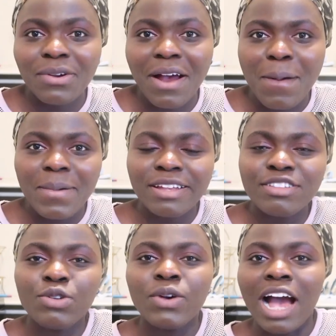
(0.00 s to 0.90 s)

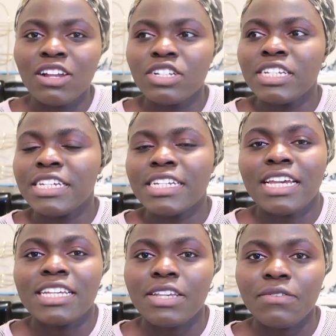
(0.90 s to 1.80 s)
requirements, you actually need
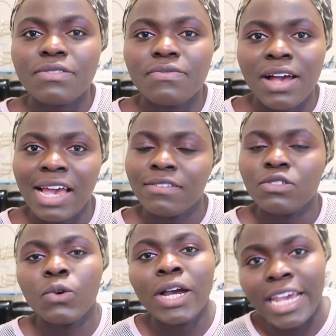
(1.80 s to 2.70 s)
like 75
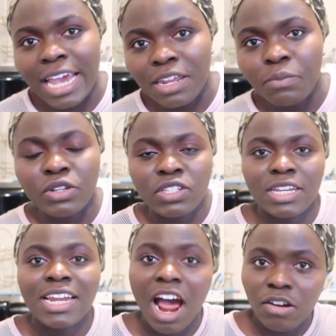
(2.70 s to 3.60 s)
to an
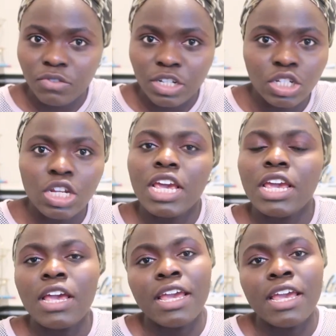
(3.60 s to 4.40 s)
80% average